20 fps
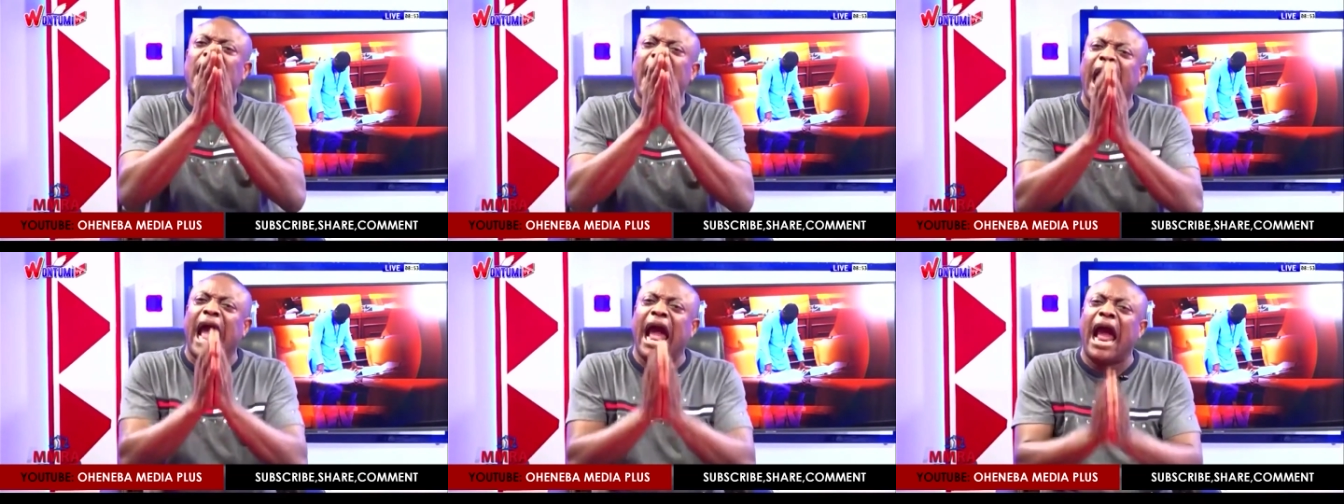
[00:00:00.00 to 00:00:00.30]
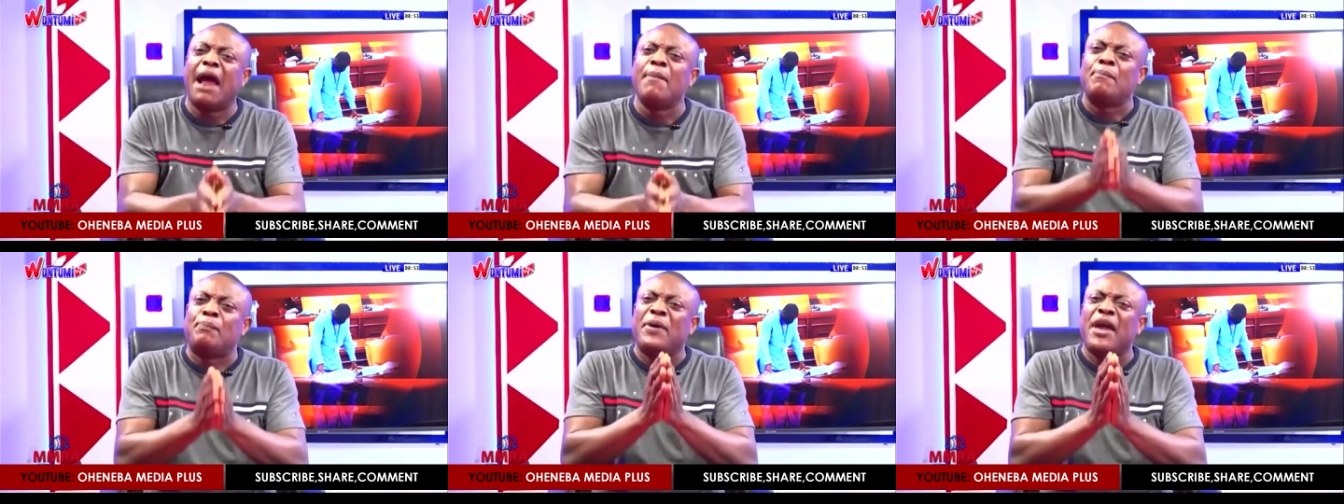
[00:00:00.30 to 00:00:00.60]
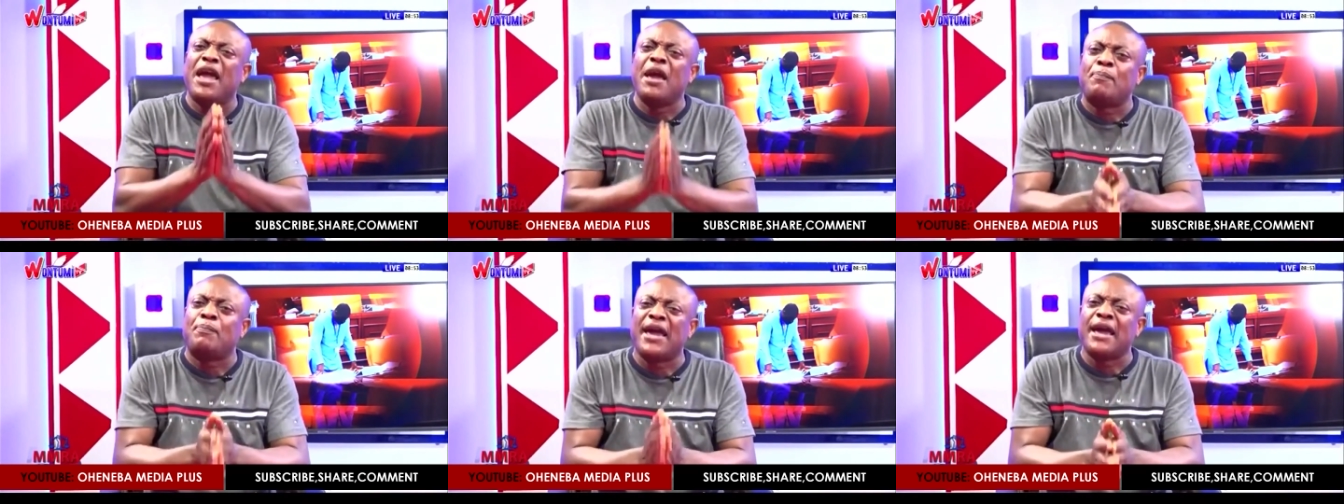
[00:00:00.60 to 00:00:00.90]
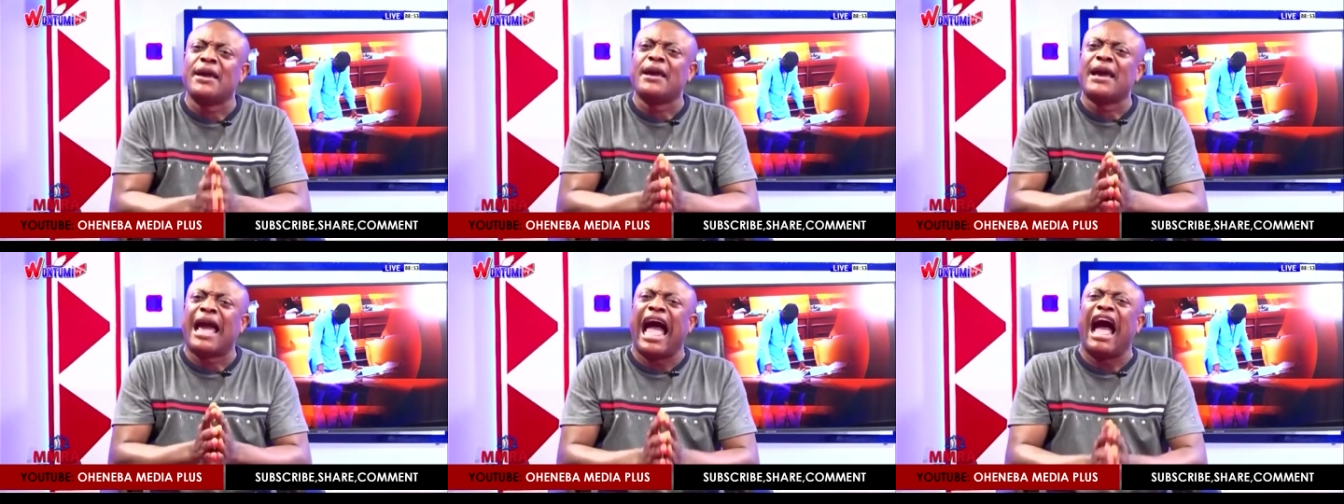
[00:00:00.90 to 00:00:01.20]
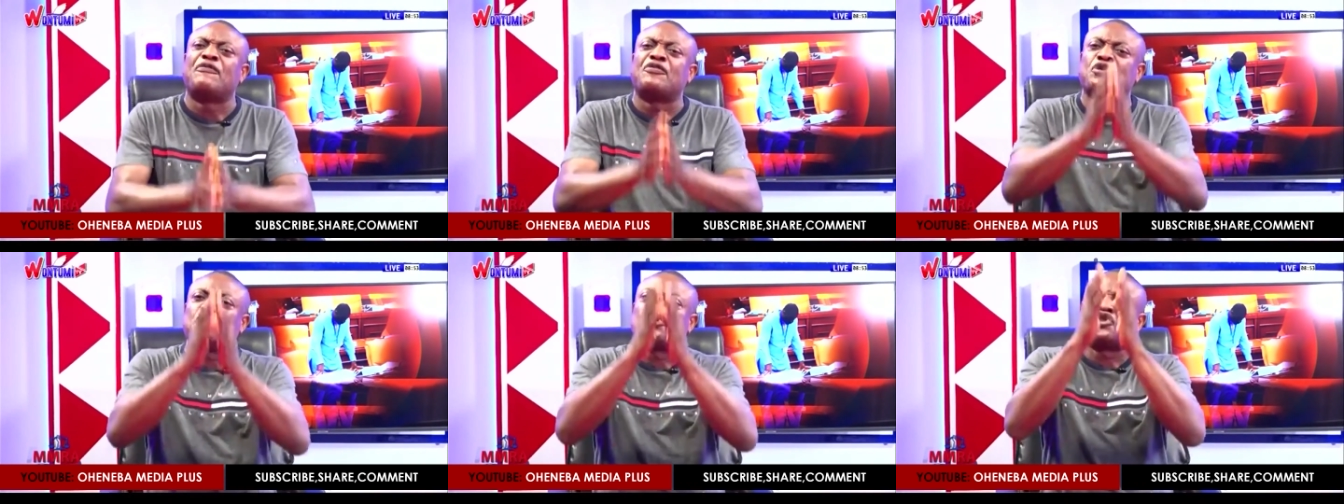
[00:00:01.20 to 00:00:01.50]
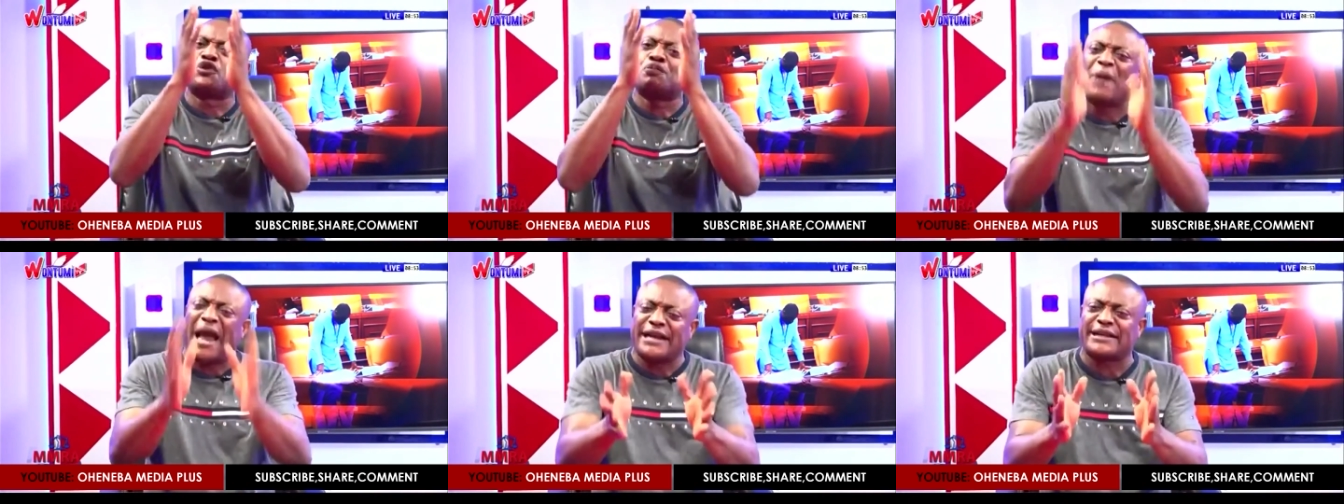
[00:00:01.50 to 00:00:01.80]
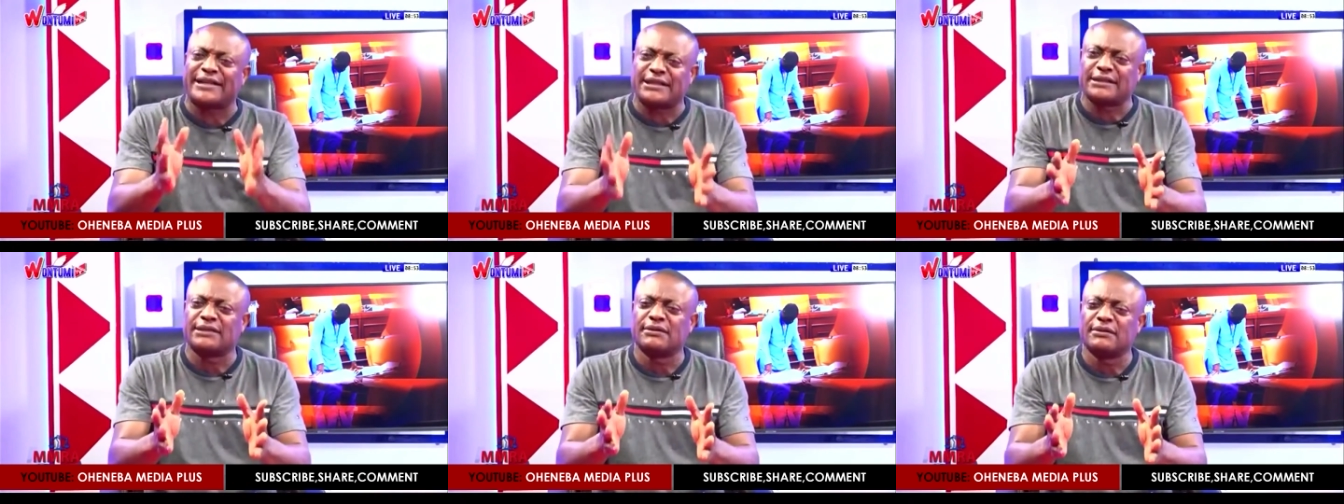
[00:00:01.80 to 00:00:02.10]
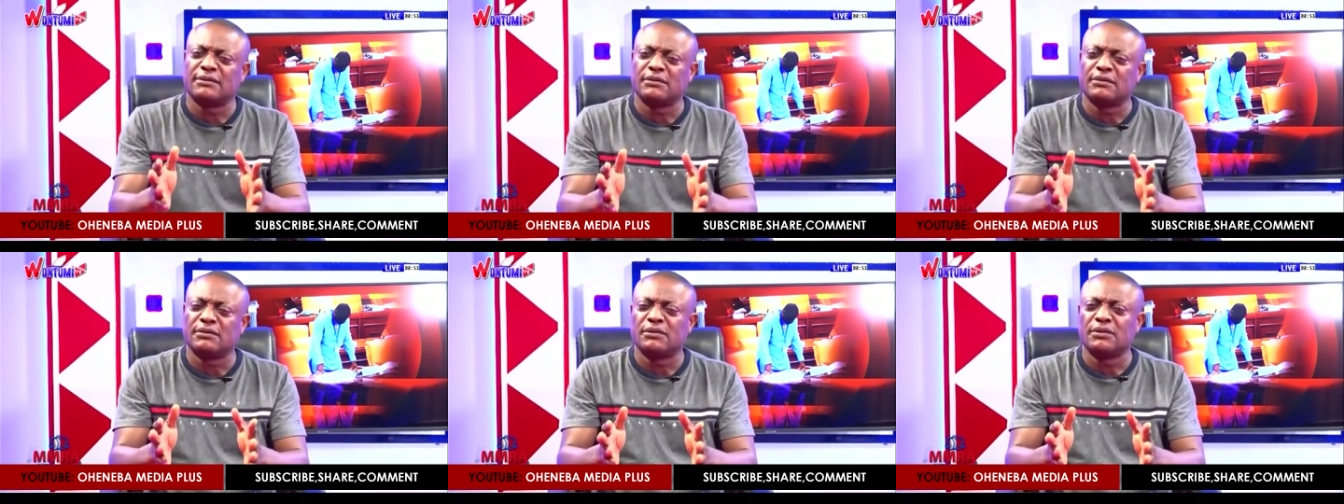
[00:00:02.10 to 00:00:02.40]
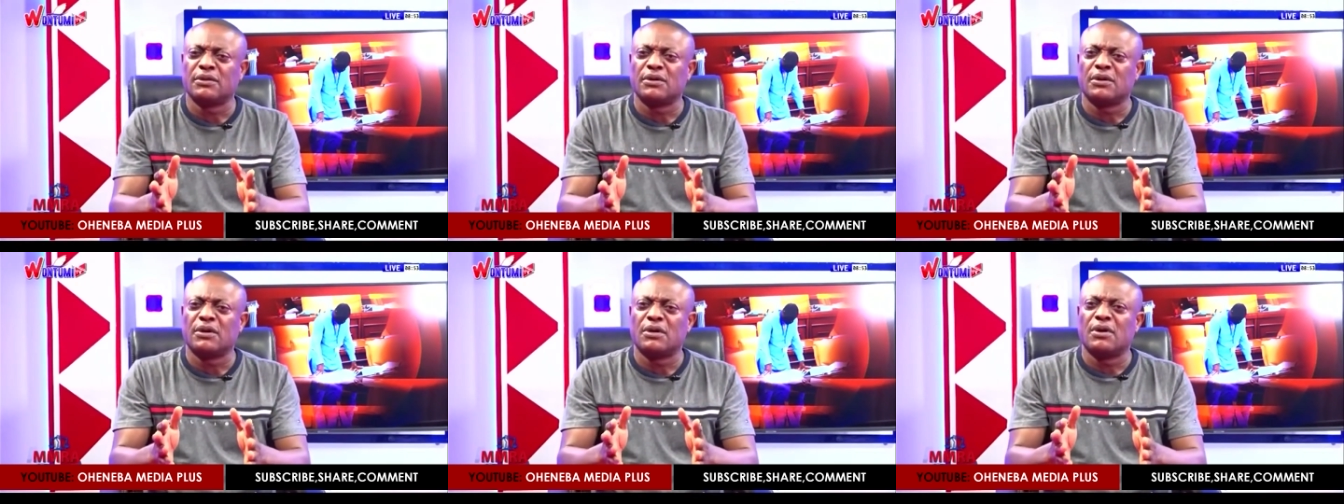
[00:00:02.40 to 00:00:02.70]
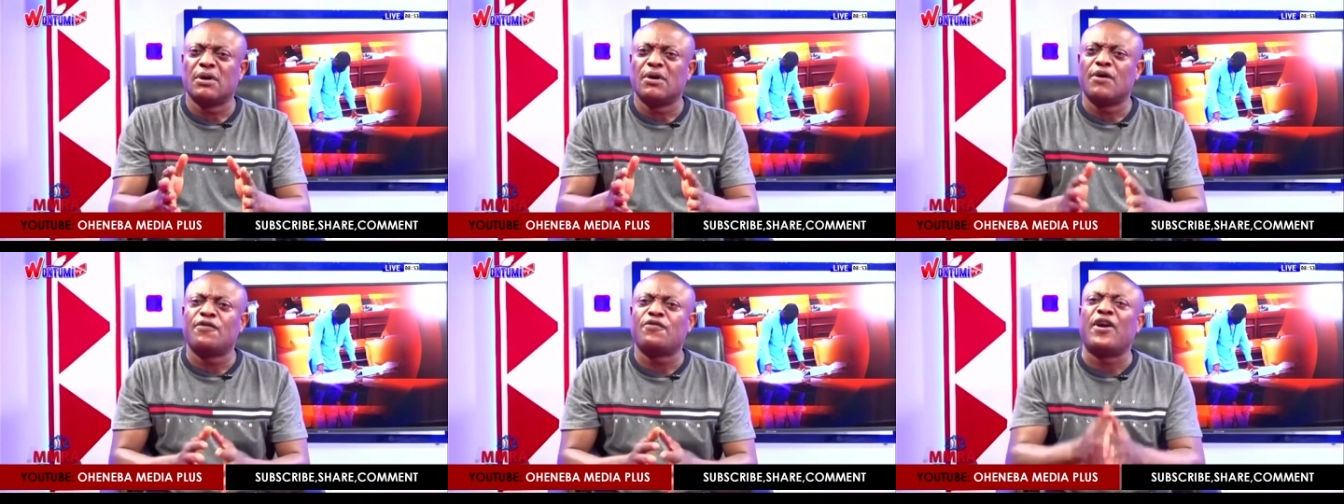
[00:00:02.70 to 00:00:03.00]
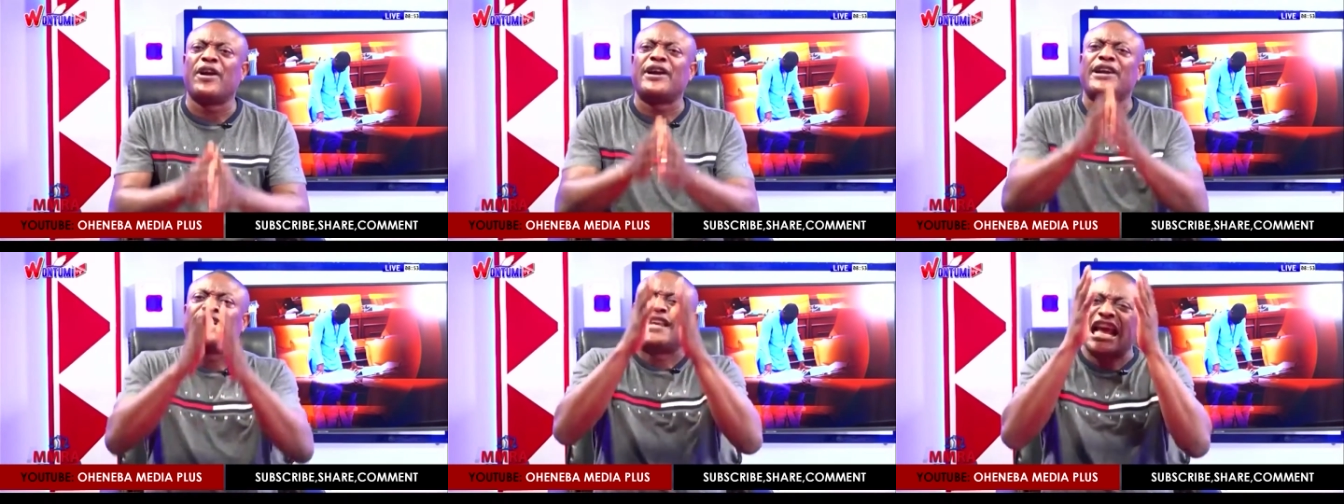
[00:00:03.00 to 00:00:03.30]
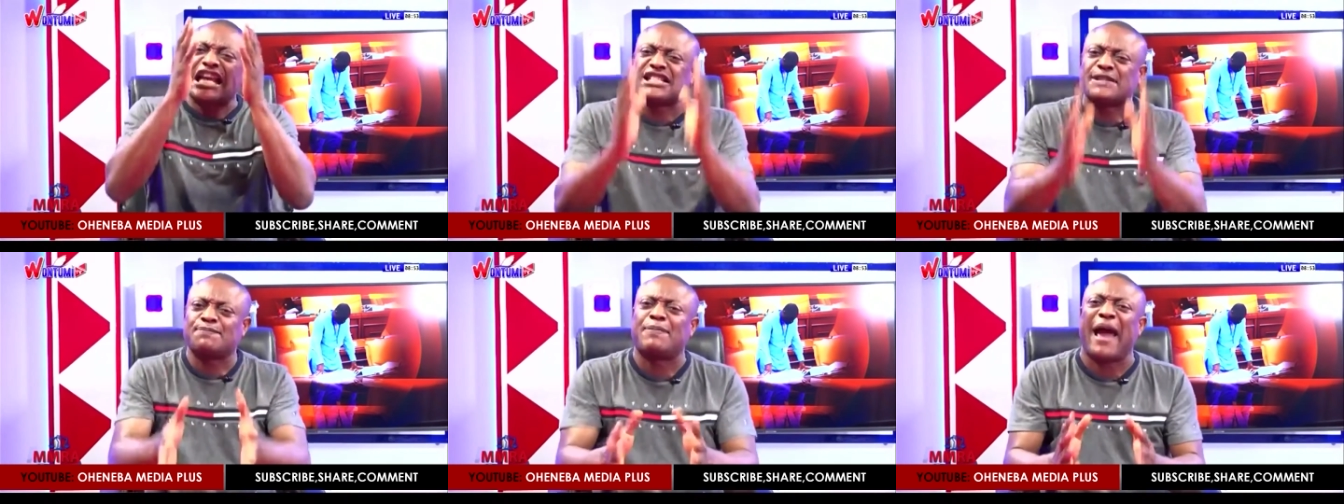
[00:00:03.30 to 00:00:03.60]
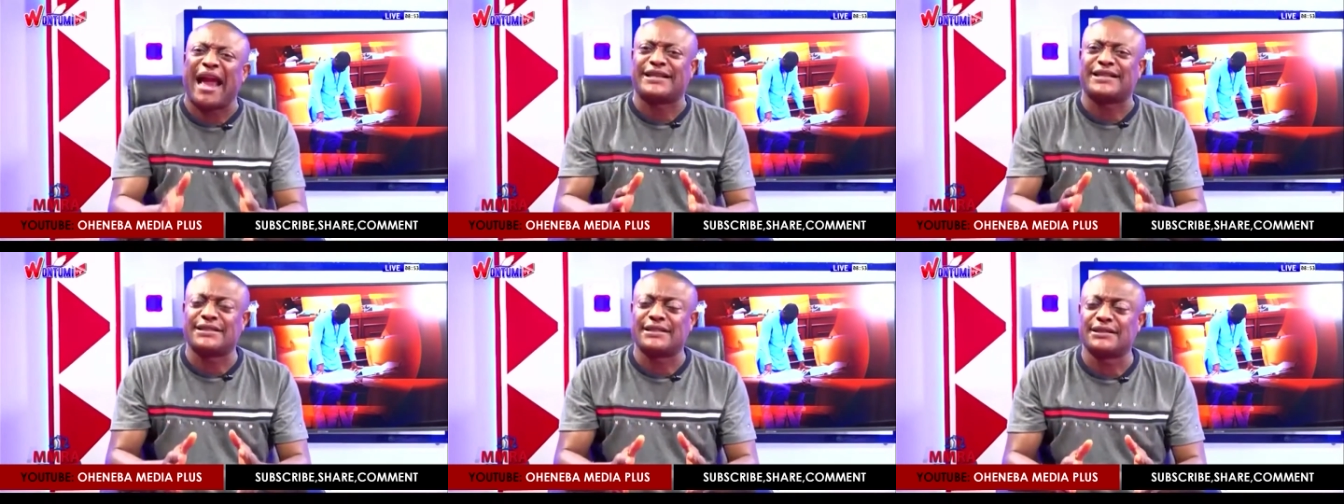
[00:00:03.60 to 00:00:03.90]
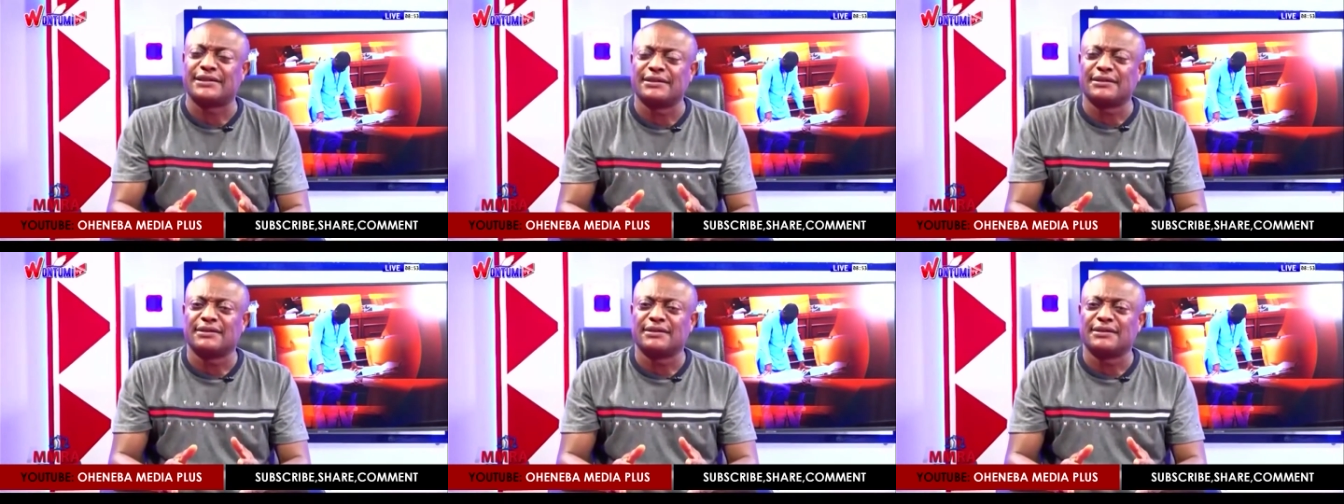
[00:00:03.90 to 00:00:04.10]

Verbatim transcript: M P P have respect for despite,